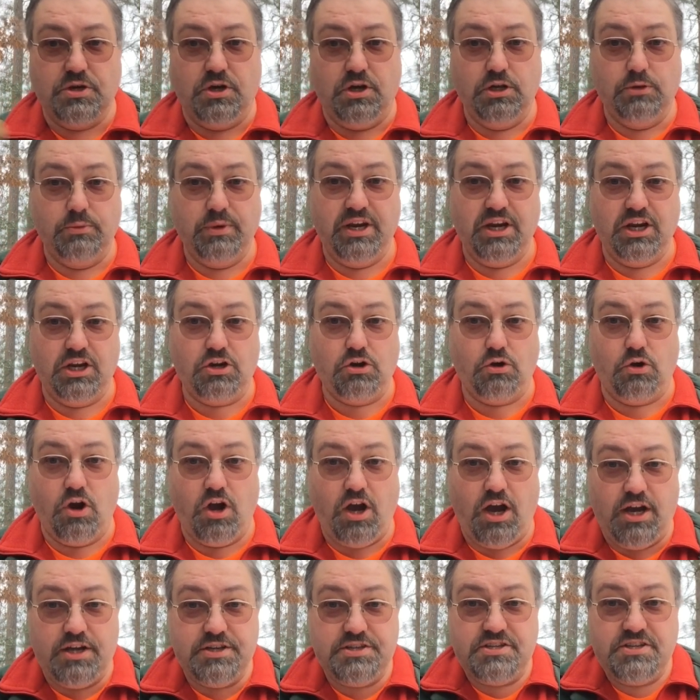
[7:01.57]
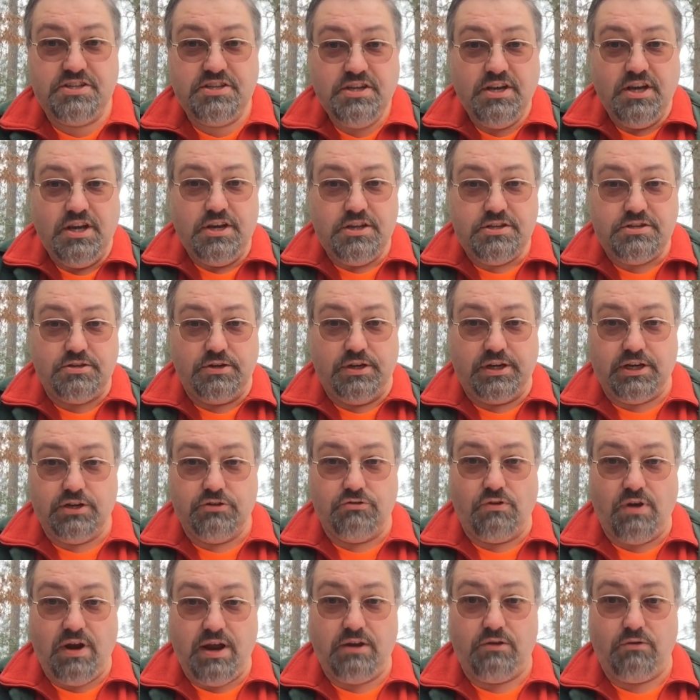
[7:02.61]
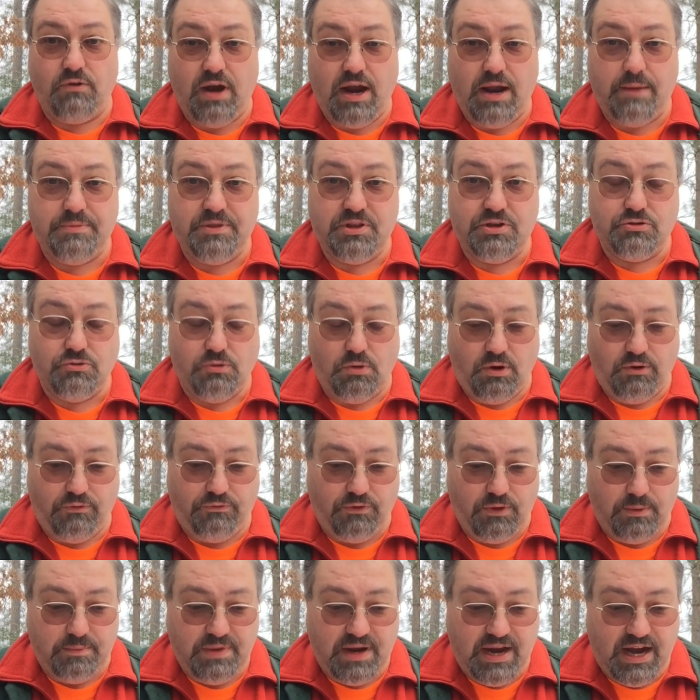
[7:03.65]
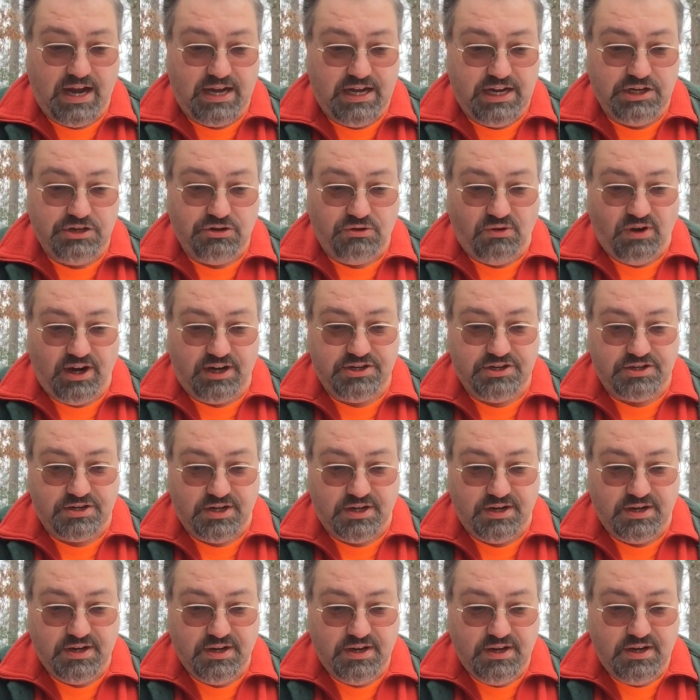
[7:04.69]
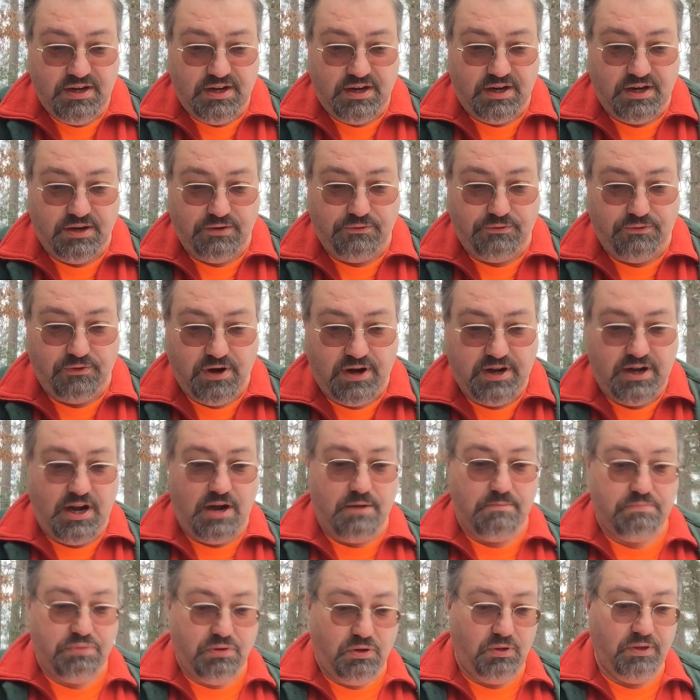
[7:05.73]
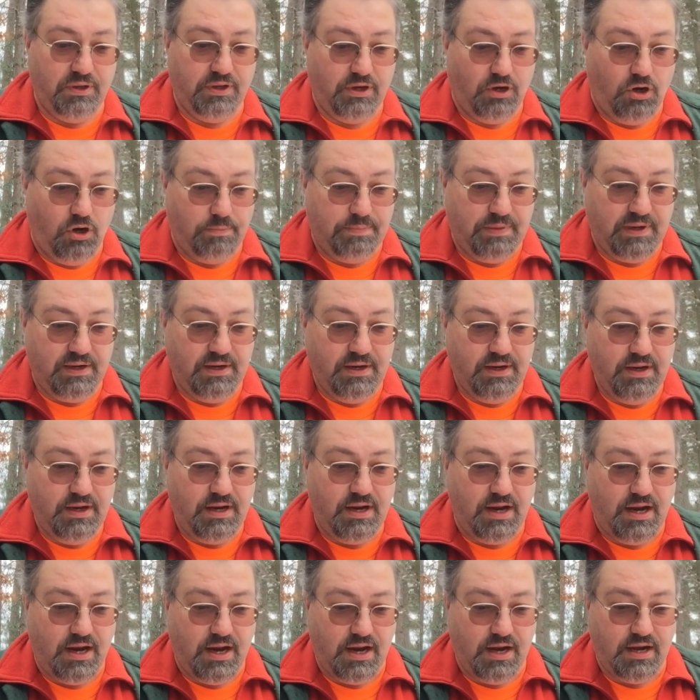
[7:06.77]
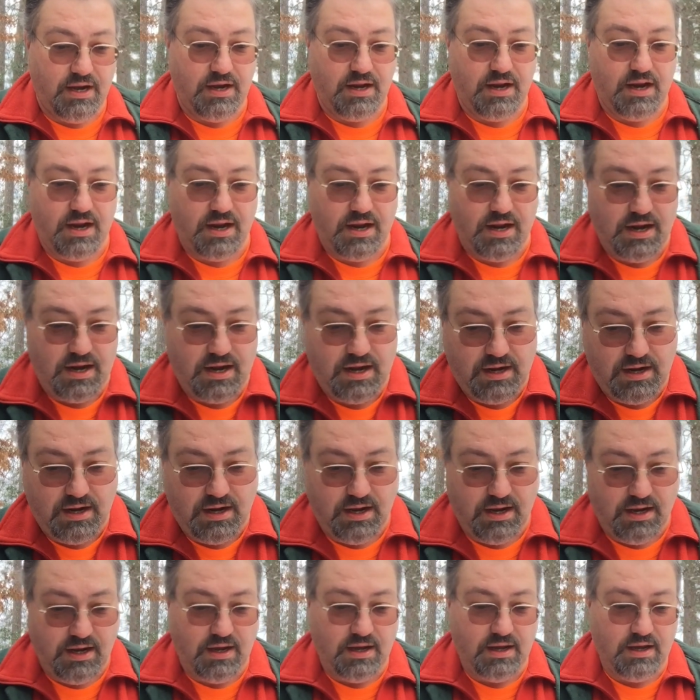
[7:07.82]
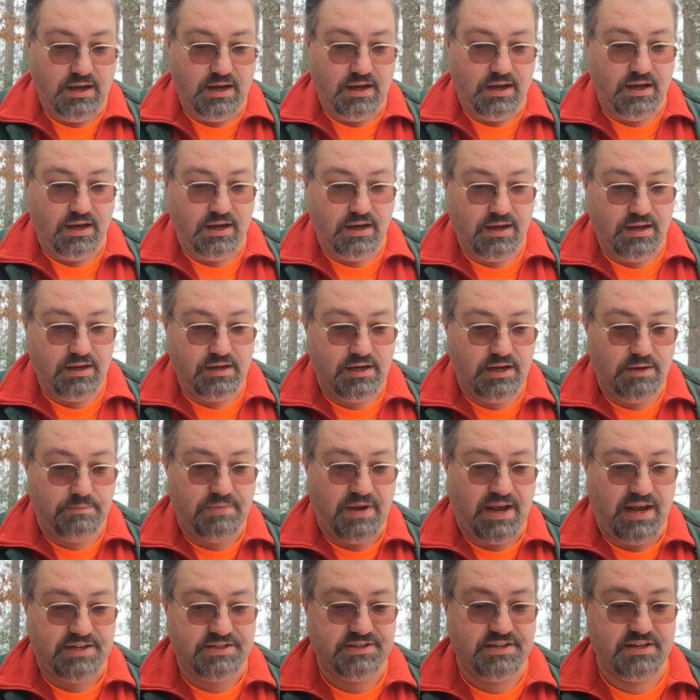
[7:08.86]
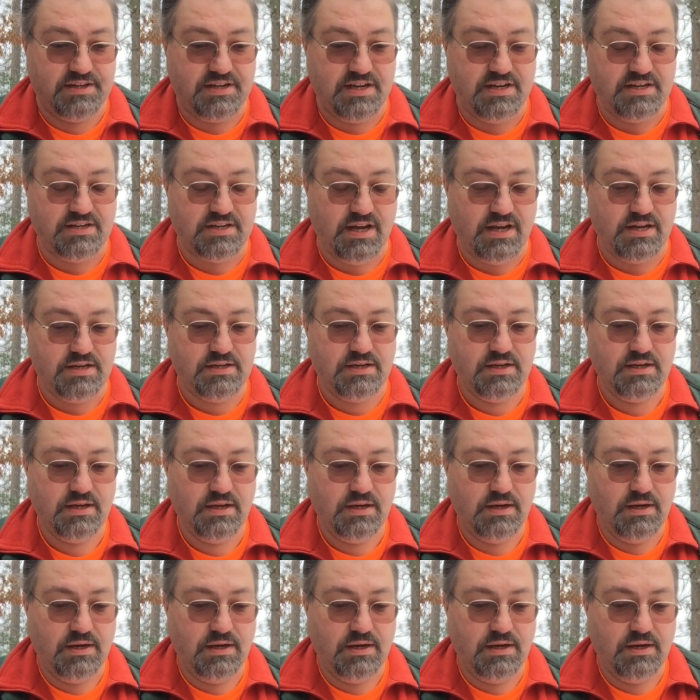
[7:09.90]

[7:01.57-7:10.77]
all the way across, so you can grab the drawer from any direction in front and pull it open and get past the detent.